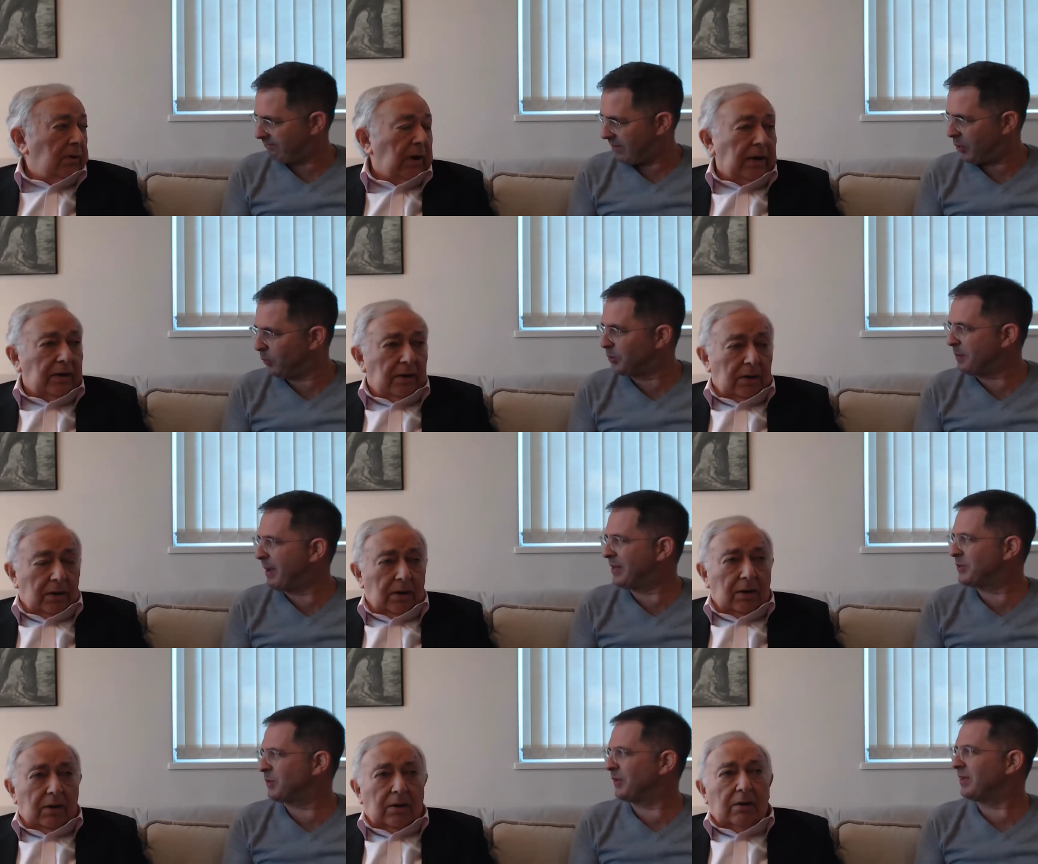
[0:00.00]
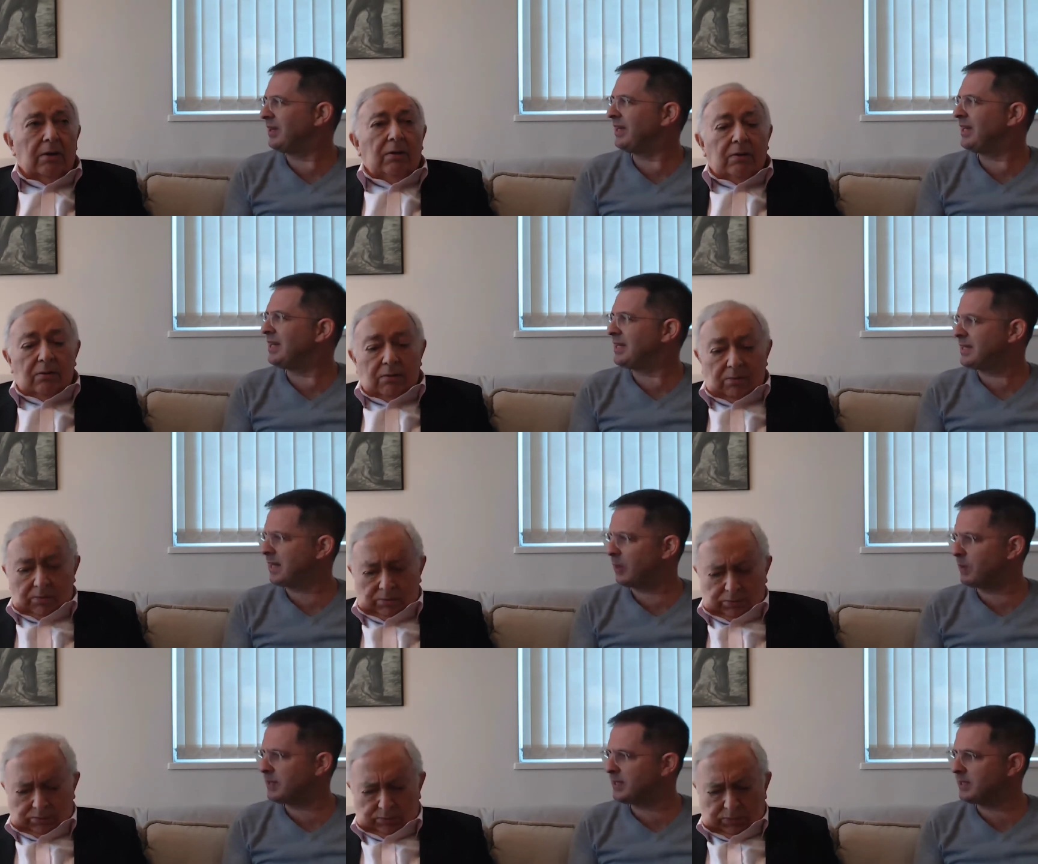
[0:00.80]
Speaker 1: Right. It all depends what the need is.
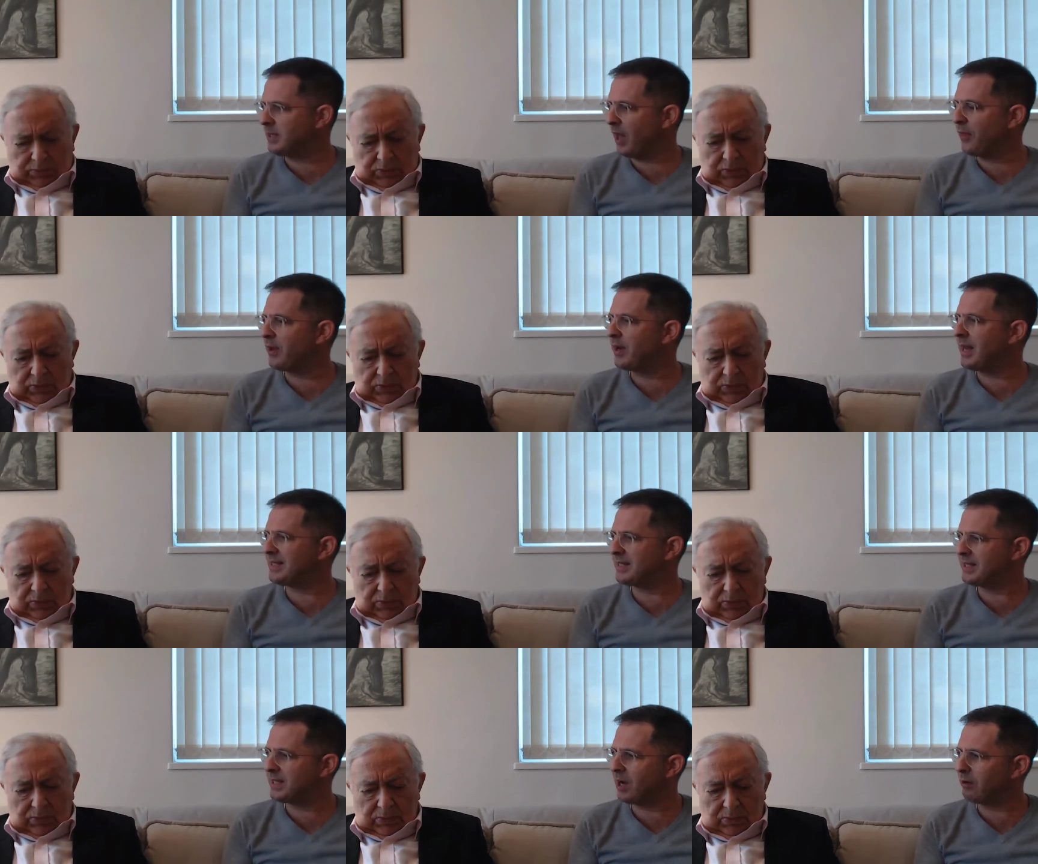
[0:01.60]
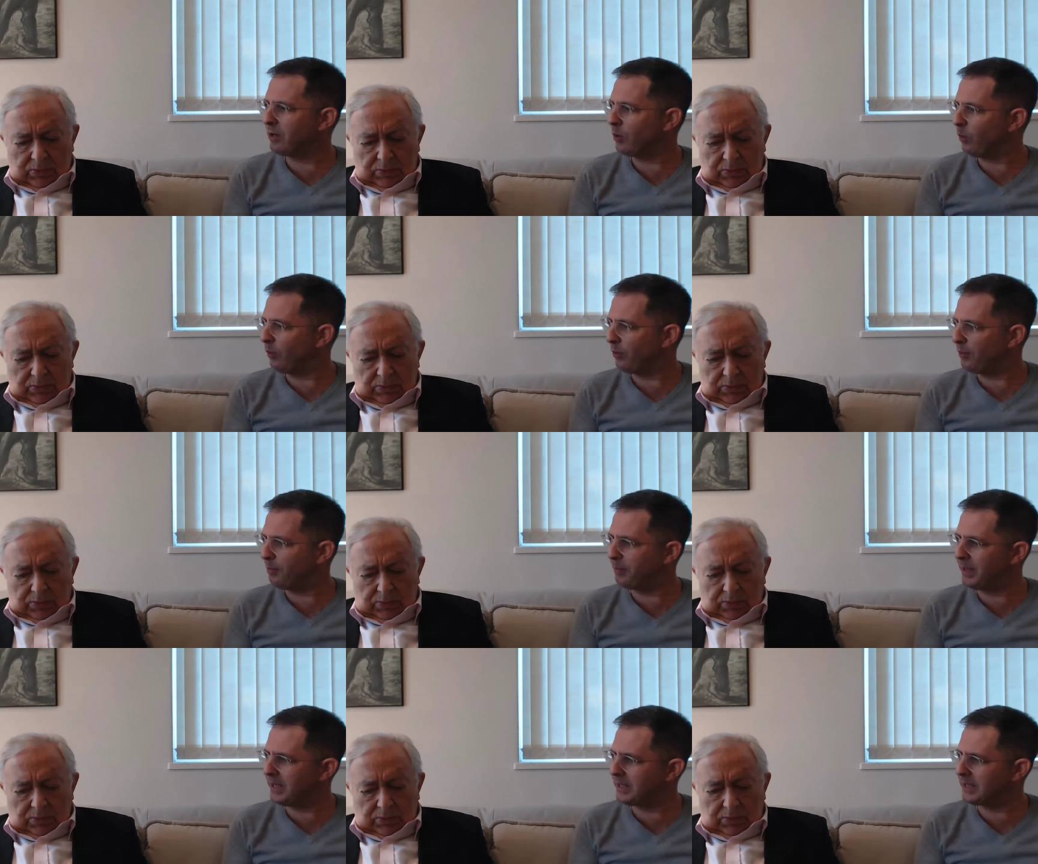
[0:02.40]
In other words, there's nothing necessarily
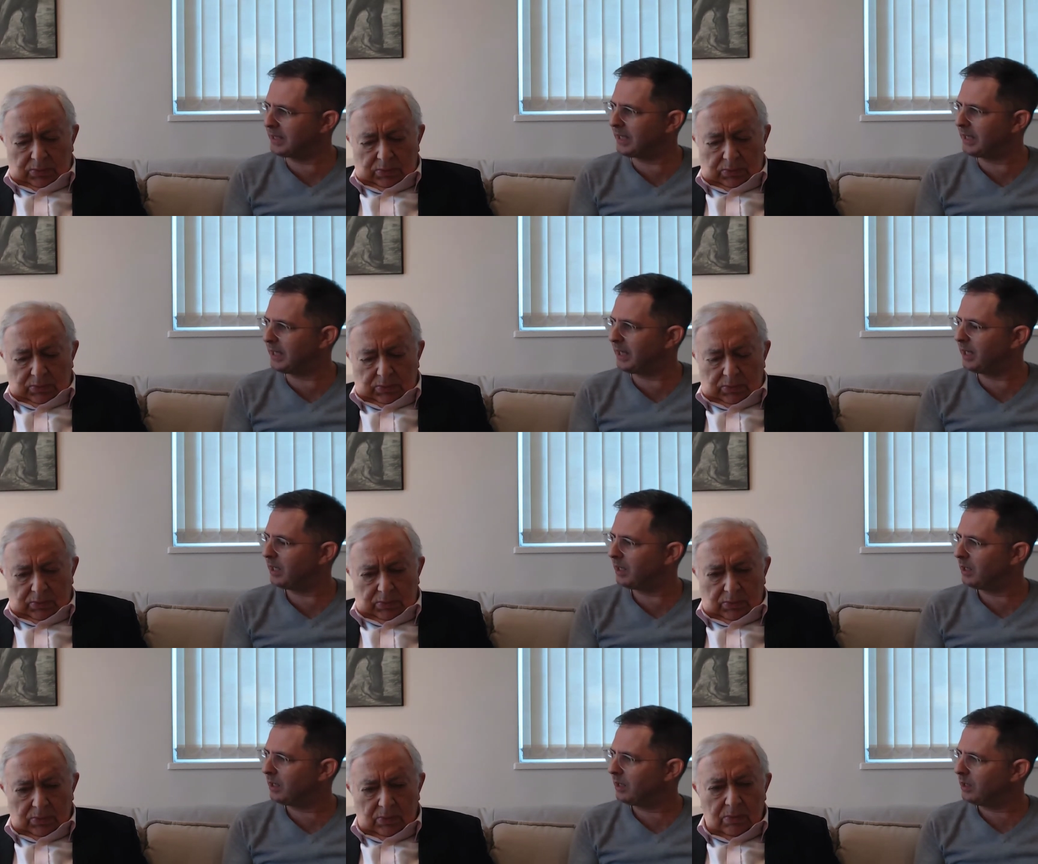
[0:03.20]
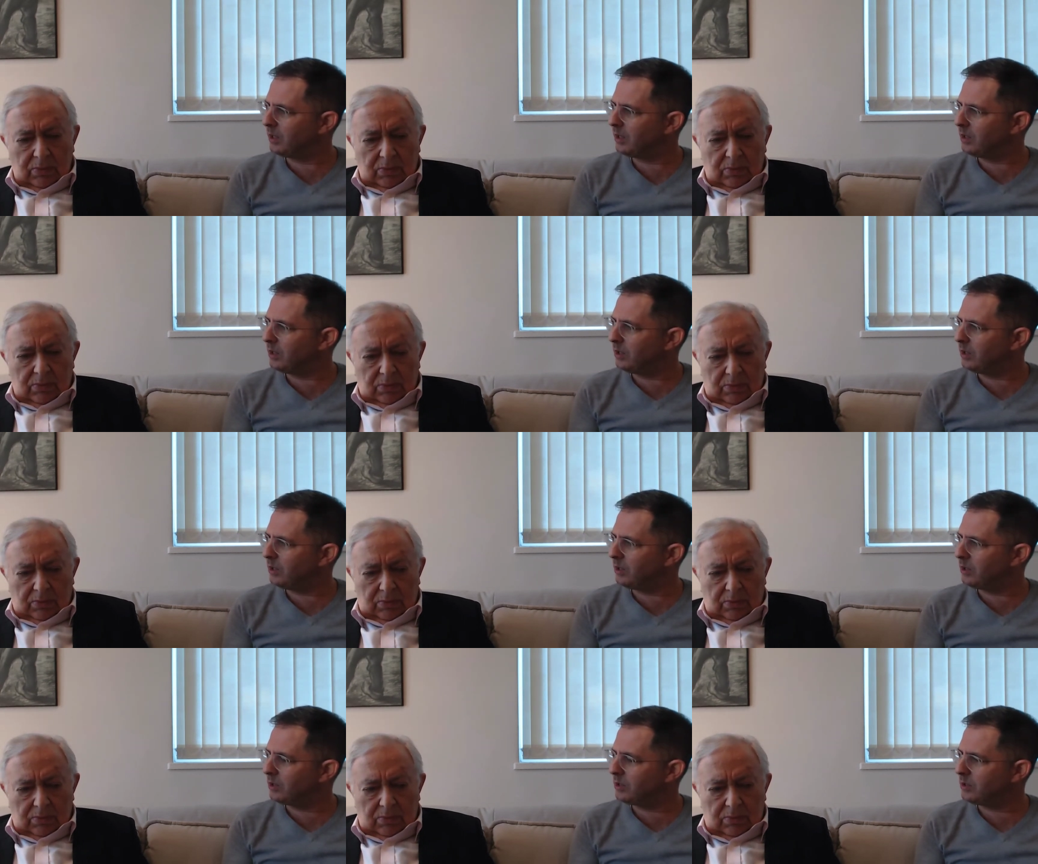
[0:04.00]
orthopedically mm,
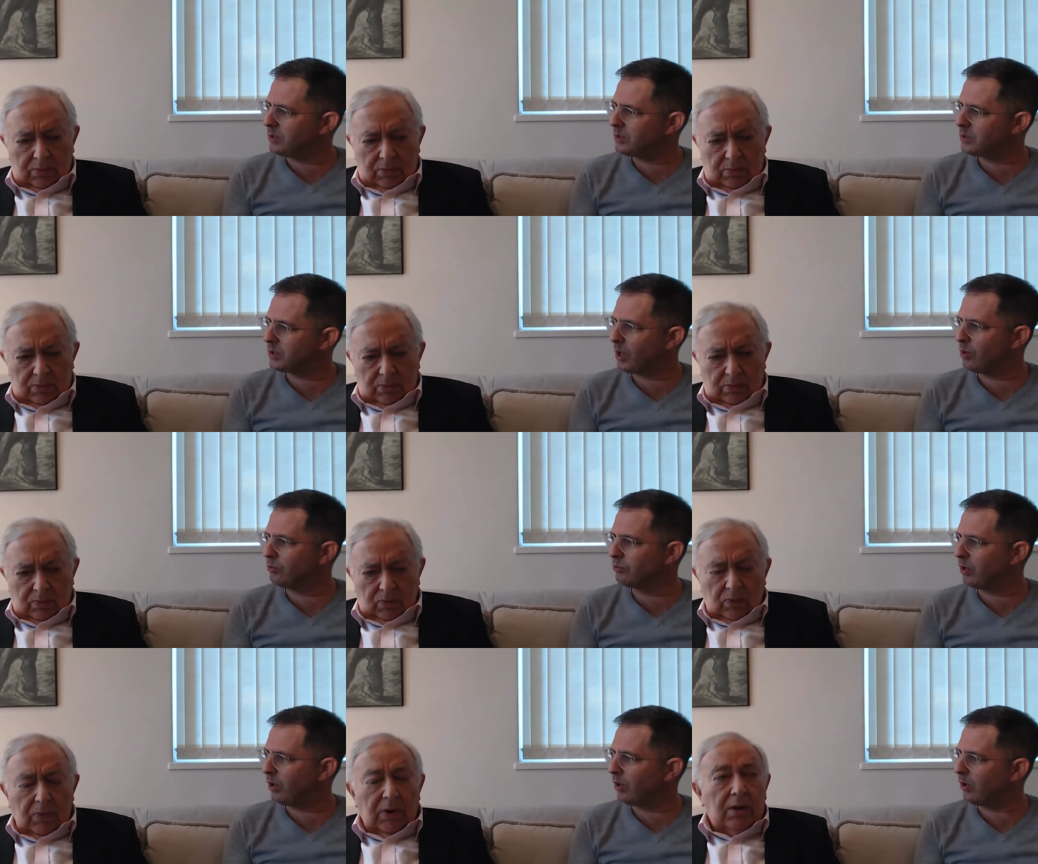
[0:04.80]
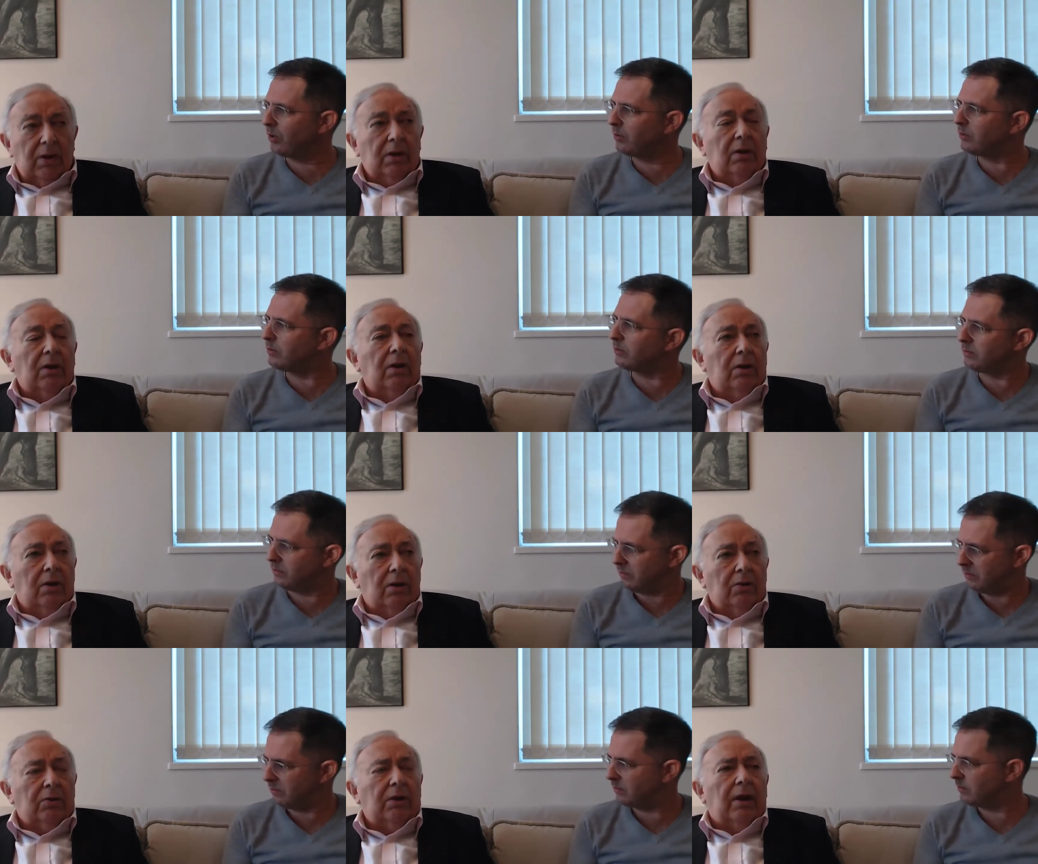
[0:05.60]
mm. so wrong.
Speaker 2: Uh,
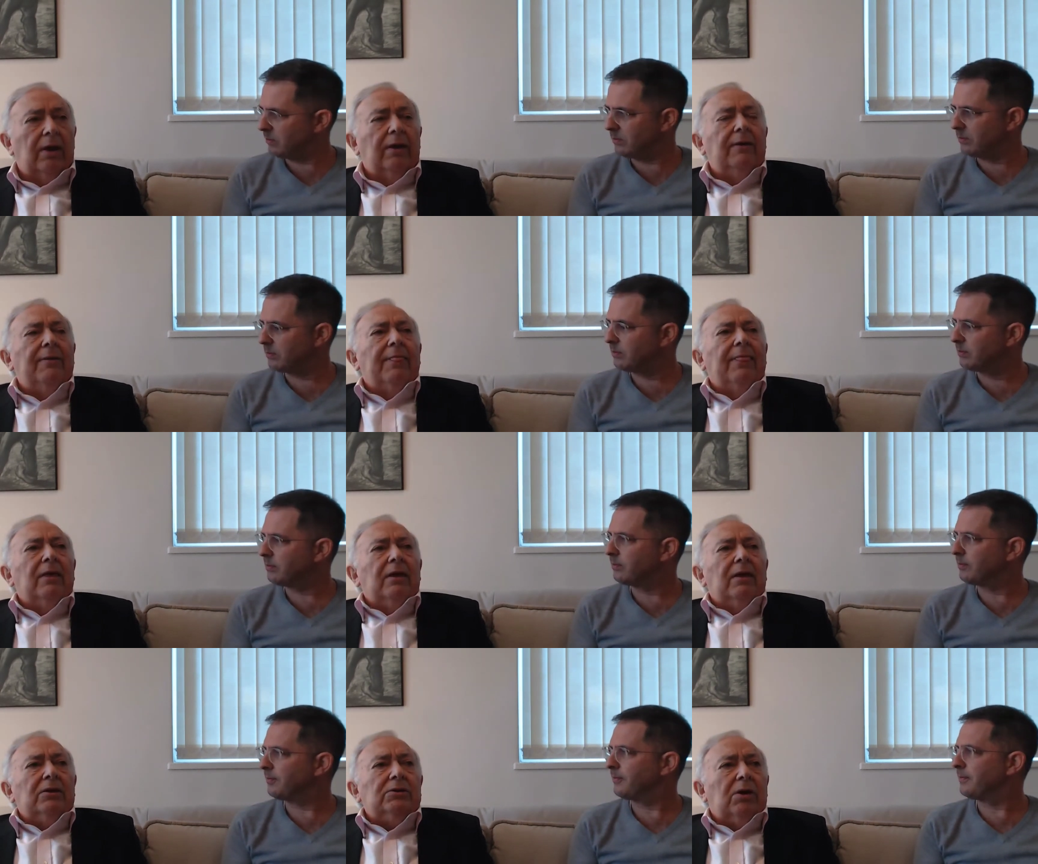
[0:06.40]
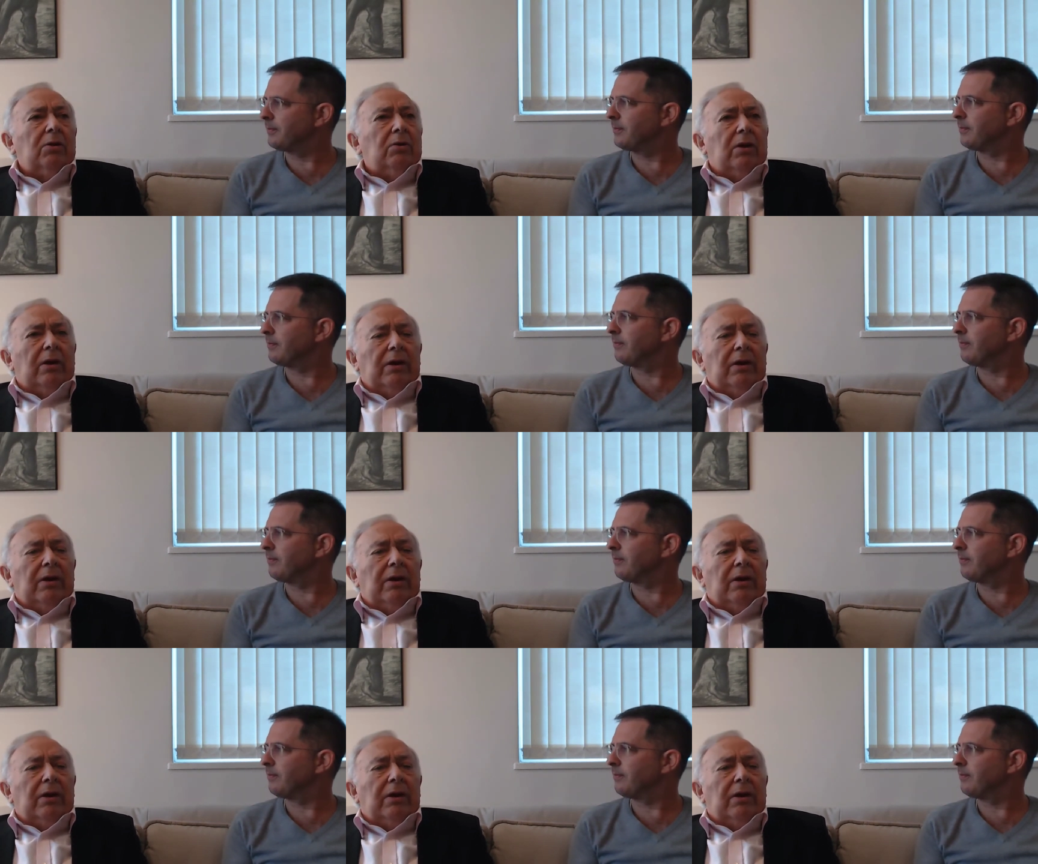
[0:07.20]
okay,
Speaker 1: so